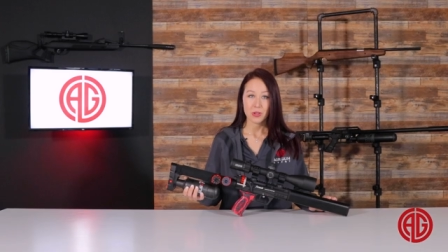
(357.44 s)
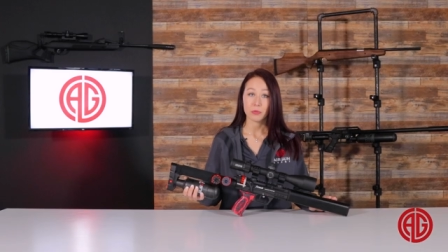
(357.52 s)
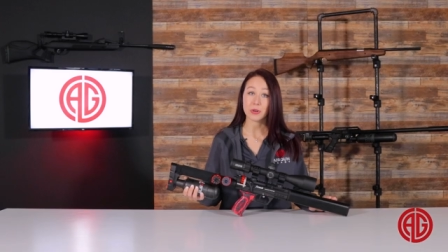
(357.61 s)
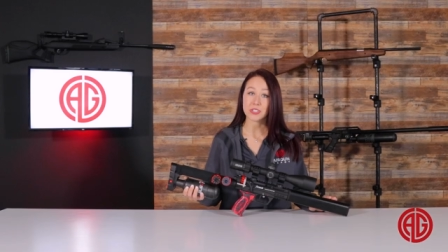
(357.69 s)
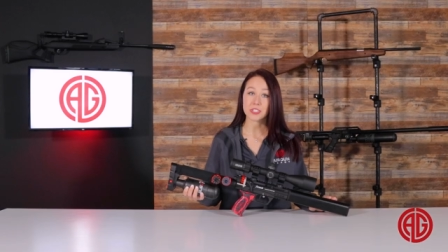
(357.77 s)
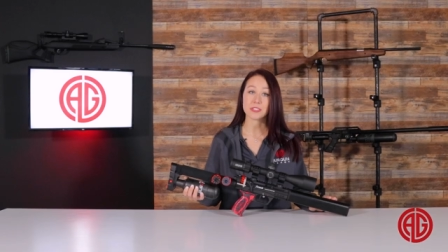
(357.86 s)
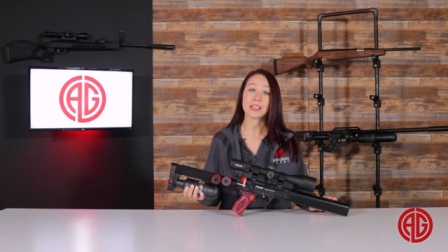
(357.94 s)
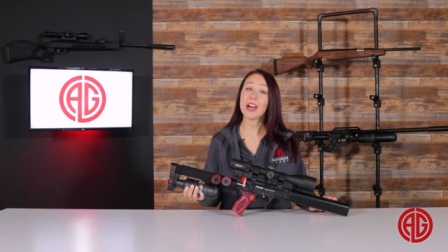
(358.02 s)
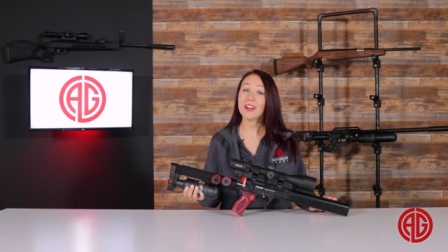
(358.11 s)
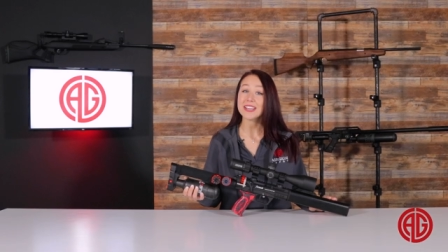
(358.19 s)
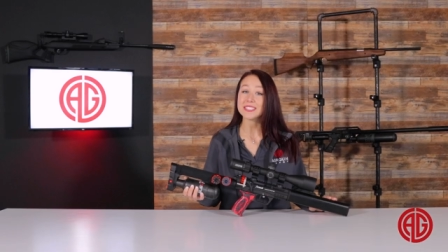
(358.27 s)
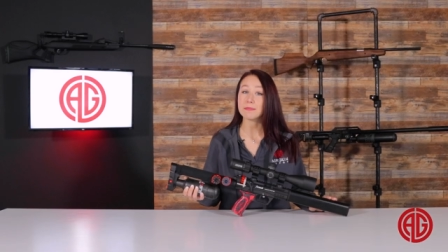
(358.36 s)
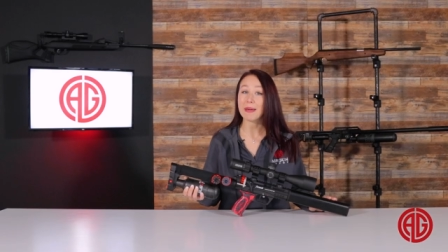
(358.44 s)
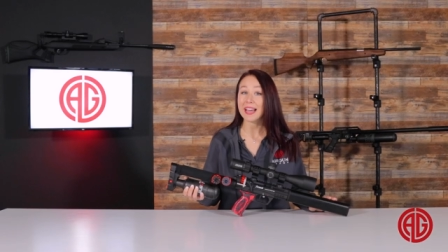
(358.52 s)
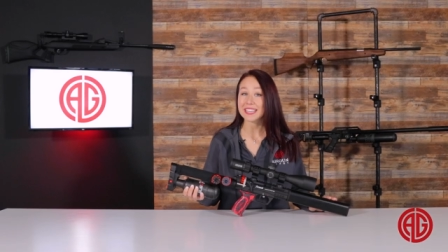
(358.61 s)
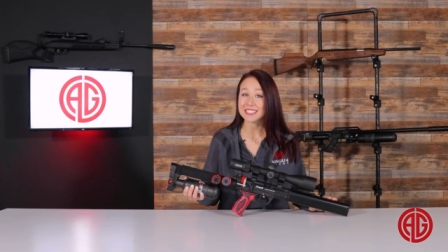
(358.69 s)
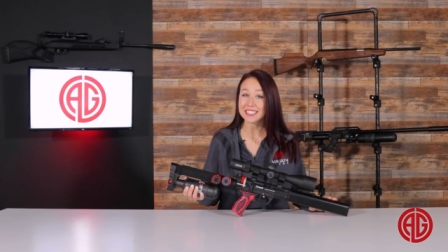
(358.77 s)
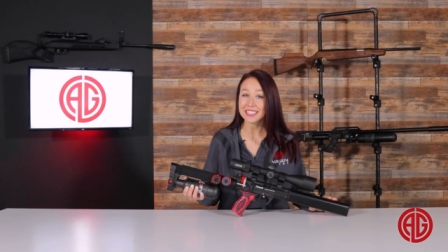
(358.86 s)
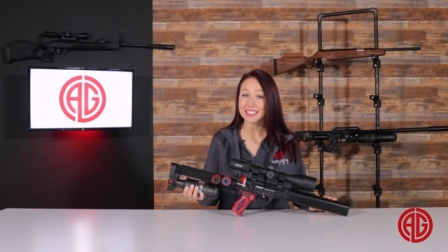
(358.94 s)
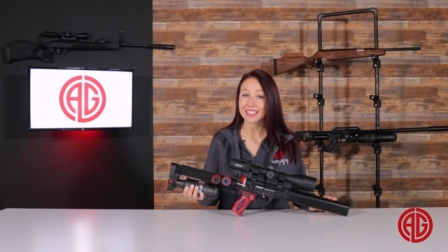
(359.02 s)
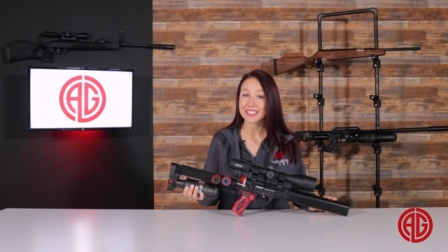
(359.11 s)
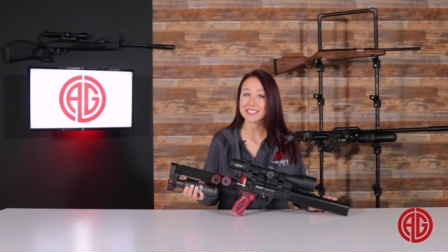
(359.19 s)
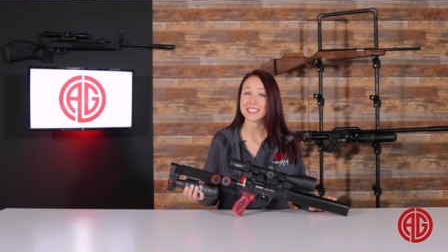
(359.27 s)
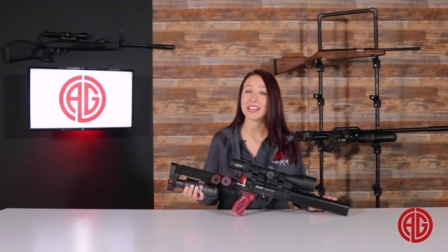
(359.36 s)
which now has a magazine
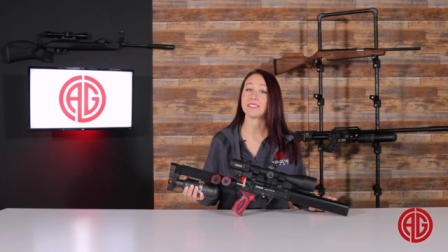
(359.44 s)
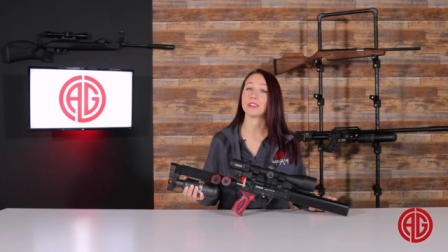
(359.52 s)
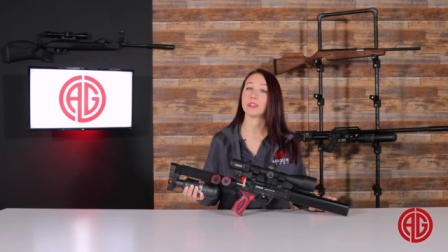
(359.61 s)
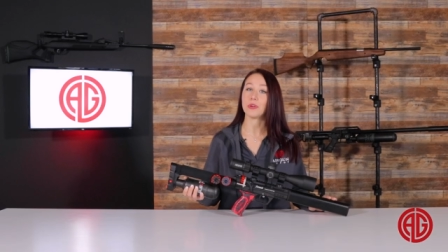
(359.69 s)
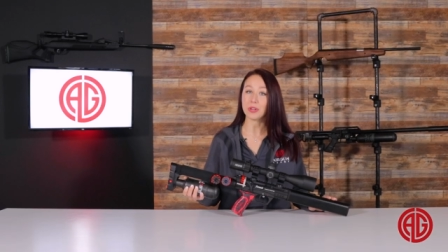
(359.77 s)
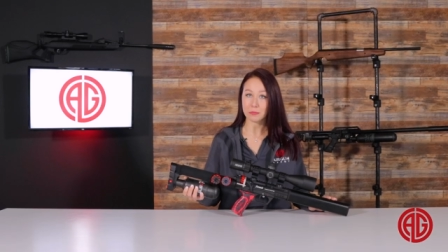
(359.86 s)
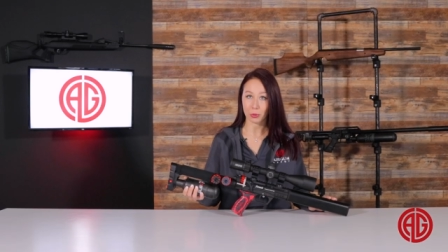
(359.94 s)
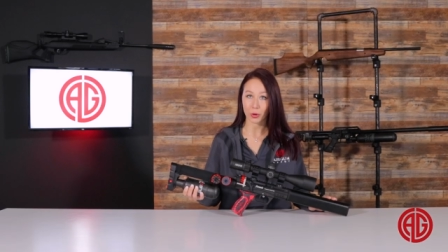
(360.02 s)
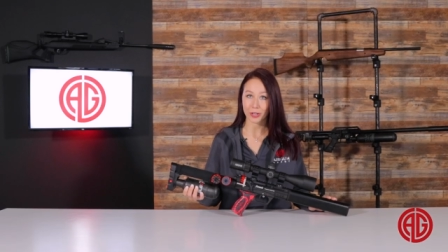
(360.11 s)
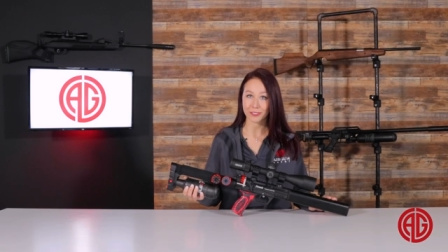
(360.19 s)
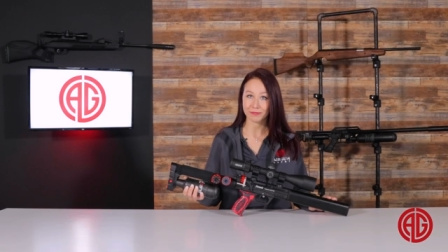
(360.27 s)
instead of a loading port.